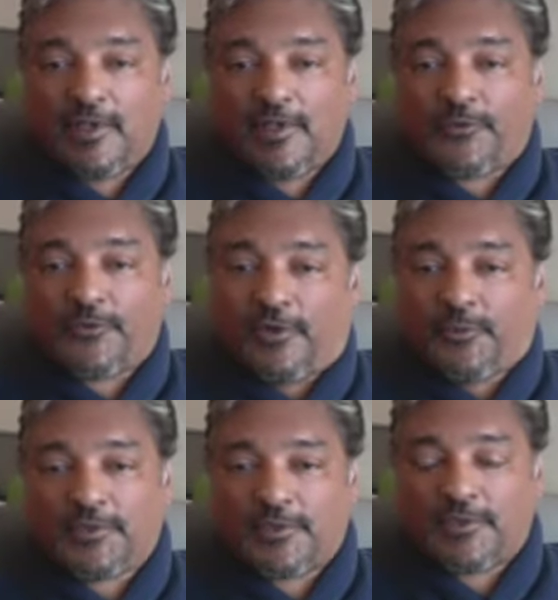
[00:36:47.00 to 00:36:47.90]

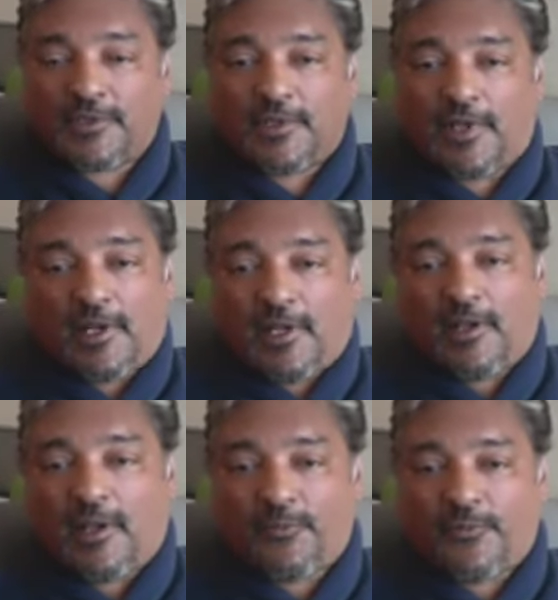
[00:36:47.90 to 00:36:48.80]
performances, and
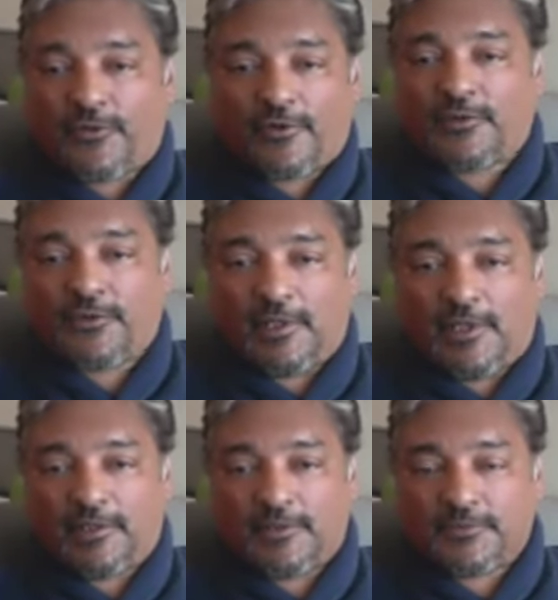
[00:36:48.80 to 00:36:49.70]
I'm thrilled with that.
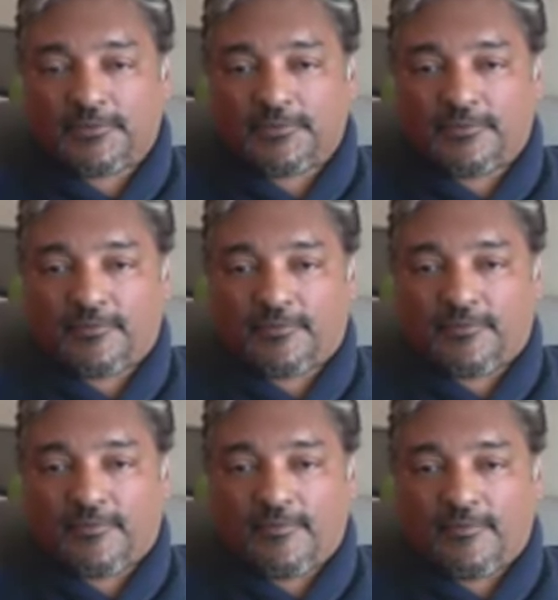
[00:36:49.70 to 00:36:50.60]
Now, I